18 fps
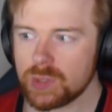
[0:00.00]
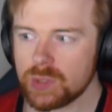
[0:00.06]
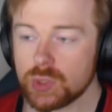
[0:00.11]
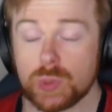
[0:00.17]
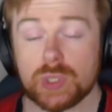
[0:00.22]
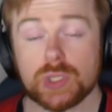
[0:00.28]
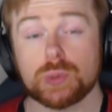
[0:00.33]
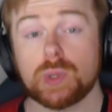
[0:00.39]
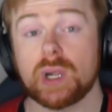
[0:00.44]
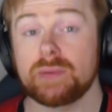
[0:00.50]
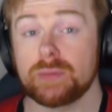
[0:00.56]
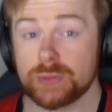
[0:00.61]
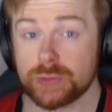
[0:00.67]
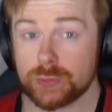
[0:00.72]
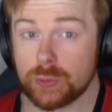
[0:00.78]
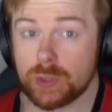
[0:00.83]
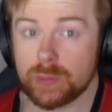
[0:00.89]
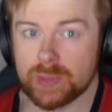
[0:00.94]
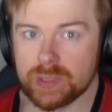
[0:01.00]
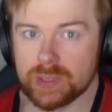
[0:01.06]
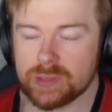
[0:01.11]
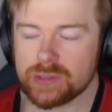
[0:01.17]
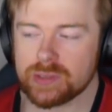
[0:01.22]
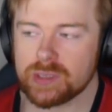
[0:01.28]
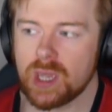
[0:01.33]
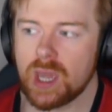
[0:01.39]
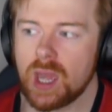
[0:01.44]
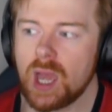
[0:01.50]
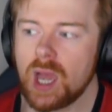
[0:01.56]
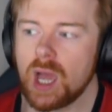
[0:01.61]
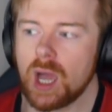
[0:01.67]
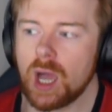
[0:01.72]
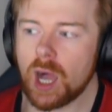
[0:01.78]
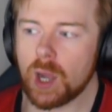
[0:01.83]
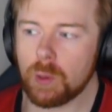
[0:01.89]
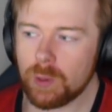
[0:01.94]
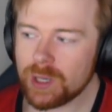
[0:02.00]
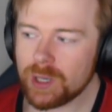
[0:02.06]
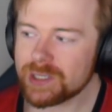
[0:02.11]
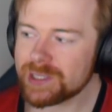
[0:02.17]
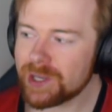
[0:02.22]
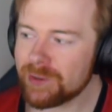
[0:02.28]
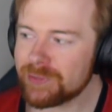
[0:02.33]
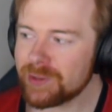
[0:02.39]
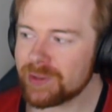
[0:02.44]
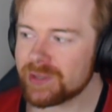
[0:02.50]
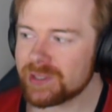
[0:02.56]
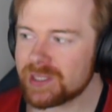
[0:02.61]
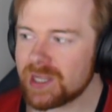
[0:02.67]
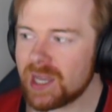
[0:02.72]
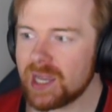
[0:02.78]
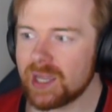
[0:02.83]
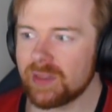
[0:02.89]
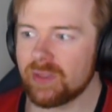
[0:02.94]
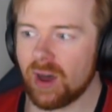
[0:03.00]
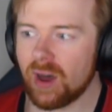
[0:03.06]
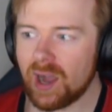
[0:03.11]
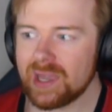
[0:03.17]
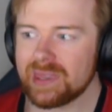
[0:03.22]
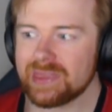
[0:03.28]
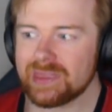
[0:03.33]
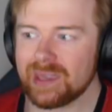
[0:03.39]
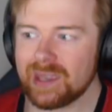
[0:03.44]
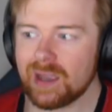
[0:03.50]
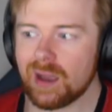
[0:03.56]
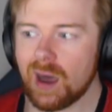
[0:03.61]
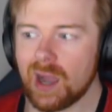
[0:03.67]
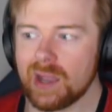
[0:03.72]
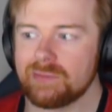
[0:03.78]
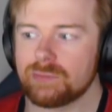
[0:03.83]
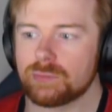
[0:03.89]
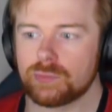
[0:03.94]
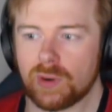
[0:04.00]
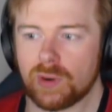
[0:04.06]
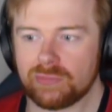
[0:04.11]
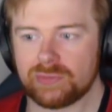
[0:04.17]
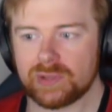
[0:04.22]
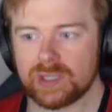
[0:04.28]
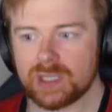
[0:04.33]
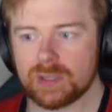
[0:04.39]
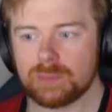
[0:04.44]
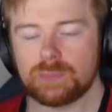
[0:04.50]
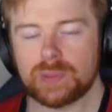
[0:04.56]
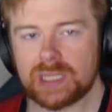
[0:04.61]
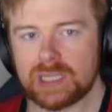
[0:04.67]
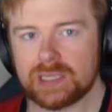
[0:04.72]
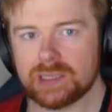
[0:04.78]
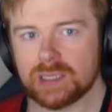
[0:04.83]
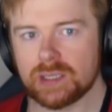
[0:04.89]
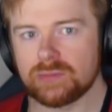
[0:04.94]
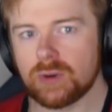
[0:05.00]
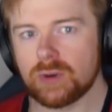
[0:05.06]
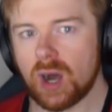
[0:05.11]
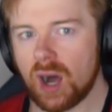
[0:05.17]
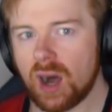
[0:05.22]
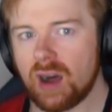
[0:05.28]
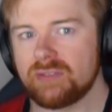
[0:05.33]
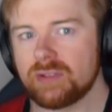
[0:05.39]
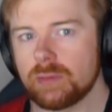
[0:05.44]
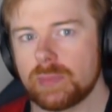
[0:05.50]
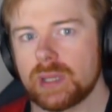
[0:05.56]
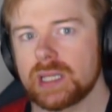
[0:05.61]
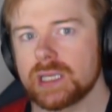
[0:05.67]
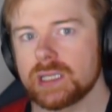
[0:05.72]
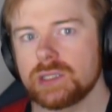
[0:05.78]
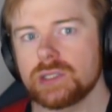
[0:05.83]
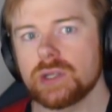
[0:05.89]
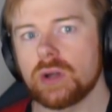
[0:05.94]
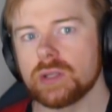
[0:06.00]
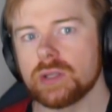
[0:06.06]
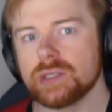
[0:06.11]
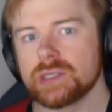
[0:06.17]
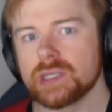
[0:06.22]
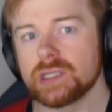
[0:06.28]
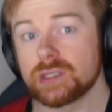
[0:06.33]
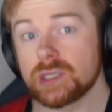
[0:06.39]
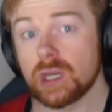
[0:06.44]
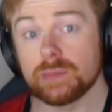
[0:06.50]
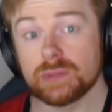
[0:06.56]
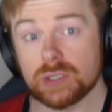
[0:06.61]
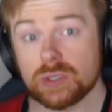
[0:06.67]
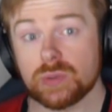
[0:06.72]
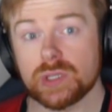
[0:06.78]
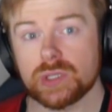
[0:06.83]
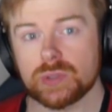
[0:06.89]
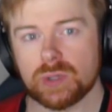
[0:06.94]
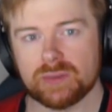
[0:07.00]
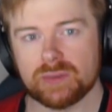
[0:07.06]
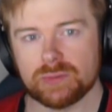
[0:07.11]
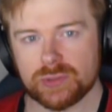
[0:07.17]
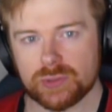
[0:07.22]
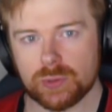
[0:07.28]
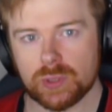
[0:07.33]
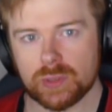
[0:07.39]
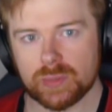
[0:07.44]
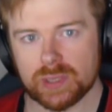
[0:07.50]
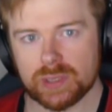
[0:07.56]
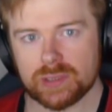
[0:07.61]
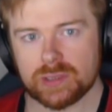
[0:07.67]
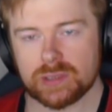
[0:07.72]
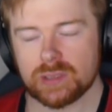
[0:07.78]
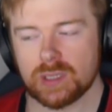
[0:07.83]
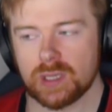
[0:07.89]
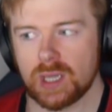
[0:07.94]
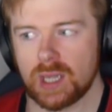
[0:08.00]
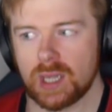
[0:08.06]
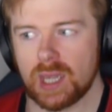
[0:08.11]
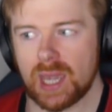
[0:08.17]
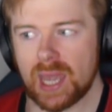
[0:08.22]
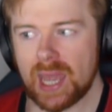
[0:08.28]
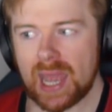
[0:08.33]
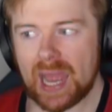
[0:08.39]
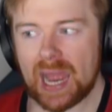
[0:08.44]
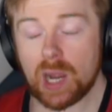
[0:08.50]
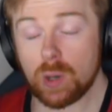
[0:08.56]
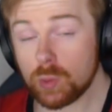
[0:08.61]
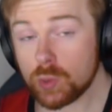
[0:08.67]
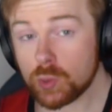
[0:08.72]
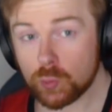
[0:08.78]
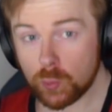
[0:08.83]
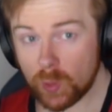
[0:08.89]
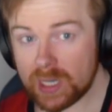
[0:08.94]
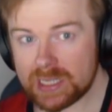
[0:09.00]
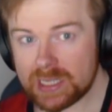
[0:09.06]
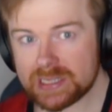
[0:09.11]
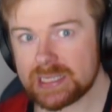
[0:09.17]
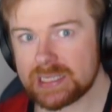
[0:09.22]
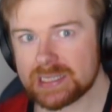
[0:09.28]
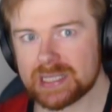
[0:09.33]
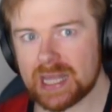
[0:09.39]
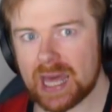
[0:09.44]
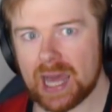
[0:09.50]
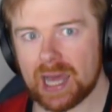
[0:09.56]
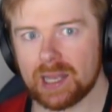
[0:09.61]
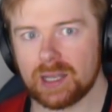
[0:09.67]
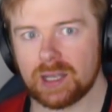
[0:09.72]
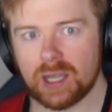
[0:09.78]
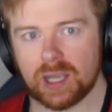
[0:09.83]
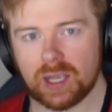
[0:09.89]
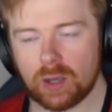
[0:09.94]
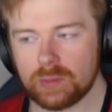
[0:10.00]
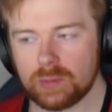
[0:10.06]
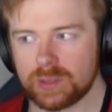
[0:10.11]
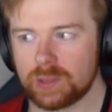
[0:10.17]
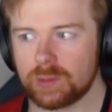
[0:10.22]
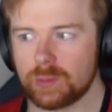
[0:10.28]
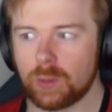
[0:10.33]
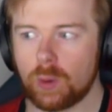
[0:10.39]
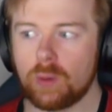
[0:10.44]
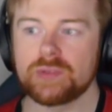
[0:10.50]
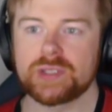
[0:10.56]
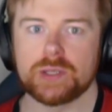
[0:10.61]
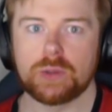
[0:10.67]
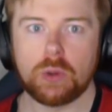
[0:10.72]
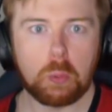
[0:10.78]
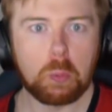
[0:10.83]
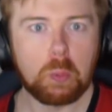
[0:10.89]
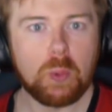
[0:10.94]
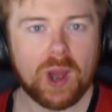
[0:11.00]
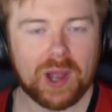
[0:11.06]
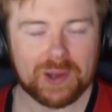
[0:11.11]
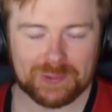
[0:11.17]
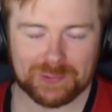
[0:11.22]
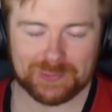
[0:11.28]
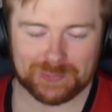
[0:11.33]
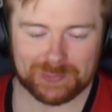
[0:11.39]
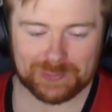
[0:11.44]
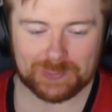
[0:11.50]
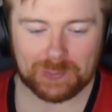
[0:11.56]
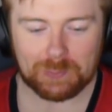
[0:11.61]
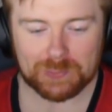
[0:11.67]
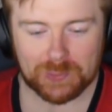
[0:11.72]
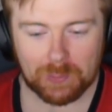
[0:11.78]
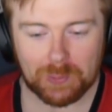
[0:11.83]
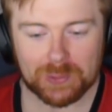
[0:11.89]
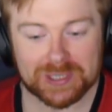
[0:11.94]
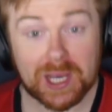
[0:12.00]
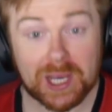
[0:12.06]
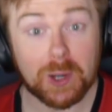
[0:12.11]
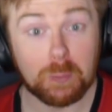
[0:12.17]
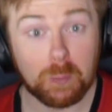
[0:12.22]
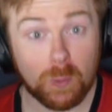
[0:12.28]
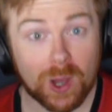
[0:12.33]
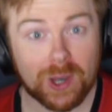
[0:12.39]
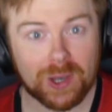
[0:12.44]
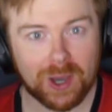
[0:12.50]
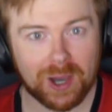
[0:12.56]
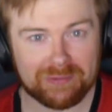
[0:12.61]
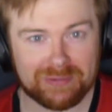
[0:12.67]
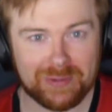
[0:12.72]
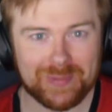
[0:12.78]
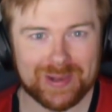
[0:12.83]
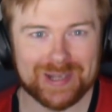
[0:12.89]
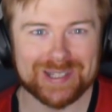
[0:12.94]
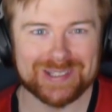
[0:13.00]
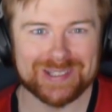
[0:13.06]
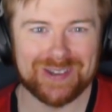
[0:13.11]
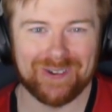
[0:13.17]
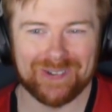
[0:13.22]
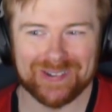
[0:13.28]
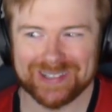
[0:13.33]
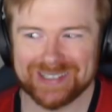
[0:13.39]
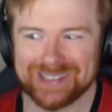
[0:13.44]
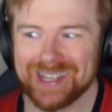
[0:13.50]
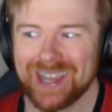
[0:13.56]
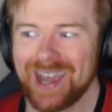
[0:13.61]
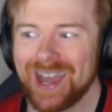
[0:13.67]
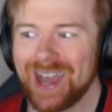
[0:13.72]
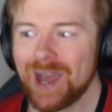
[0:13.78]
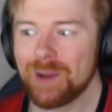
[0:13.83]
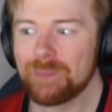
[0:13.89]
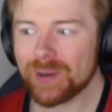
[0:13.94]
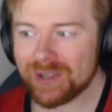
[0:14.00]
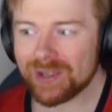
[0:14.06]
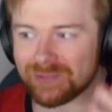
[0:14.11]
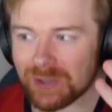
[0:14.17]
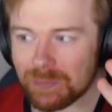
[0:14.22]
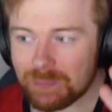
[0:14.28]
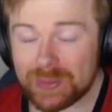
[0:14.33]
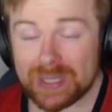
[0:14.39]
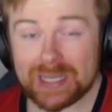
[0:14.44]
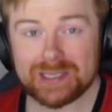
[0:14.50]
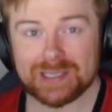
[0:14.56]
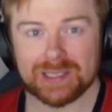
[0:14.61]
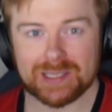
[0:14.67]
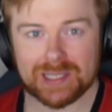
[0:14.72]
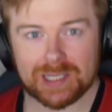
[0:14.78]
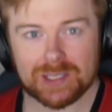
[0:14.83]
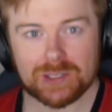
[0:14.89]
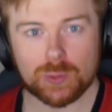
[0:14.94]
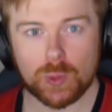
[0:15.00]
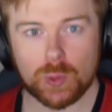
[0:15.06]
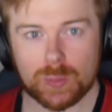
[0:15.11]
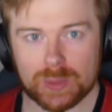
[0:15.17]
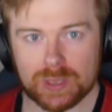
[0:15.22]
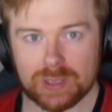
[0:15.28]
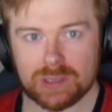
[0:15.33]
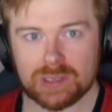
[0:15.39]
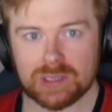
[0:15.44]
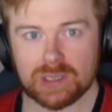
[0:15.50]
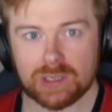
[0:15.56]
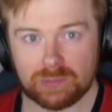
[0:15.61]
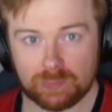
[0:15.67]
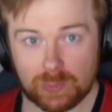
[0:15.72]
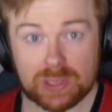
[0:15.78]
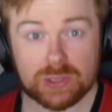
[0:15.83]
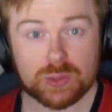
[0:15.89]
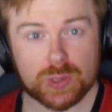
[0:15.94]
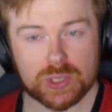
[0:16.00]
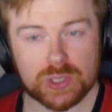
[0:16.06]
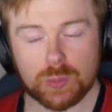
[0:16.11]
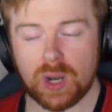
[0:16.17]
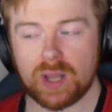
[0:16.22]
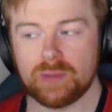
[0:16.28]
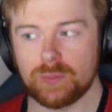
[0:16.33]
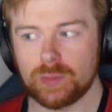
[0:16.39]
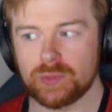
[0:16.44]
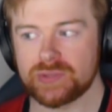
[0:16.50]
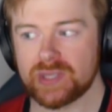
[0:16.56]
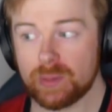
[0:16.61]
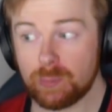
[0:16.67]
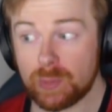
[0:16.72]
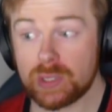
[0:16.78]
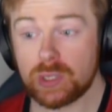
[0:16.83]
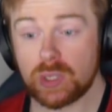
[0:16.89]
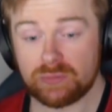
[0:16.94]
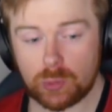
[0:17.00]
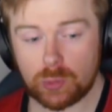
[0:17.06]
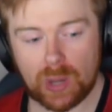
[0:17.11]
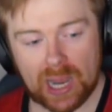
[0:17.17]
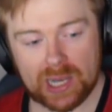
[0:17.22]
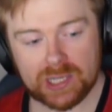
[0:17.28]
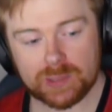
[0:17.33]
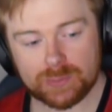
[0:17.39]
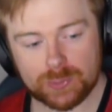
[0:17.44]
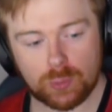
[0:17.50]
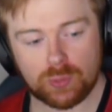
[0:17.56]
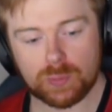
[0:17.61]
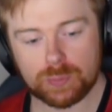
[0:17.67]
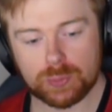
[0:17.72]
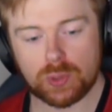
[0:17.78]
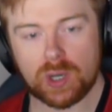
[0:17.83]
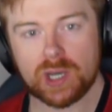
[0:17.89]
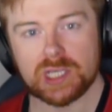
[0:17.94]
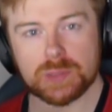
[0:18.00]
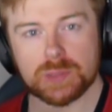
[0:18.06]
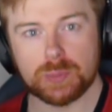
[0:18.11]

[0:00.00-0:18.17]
Twitch Rivals tournaments. I worked out the other day that I think I've roughly competed for $500,000 in terms of Twitch Rivals tournaments. How crazy is that? Like, you know, obviously I'm not saying I won $500,000, but I've competed in tournaments with Twitch Rivals that if you add up all the prize